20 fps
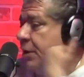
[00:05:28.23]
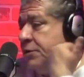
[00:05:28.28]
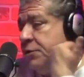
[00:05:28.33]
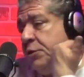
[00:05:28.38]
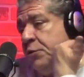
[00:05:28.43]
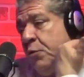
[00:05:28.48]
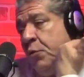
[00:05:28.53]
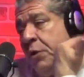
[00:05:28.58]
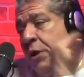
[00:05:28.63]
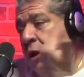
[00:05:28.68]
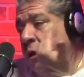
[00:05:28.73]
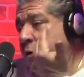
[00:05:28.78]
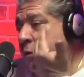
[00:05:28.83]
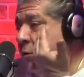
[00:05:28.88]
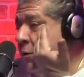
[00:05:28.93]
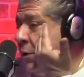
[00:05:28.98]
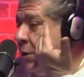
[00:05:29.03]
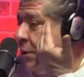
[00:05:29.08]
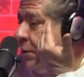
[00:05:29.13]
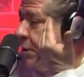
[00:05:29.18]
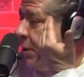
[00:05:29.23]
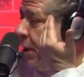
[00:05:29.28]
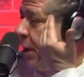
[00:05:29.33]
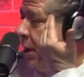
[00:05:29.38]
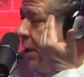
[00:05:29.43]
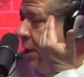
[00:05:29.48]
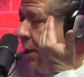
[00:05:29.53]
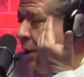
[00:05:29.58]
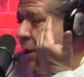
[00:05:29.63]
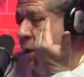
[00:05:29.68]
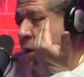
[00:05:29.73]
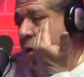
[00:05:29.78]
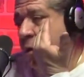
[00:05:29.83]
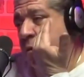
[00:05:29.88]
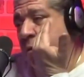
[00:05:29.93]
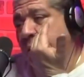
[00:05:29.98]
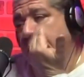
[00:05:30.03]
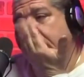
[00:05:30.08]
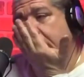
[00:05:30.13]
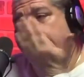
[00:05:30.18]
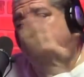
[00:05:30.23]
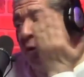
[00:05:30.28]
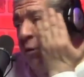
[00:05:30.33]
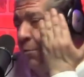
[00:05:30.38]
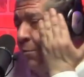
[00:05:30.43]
There's a weird thing in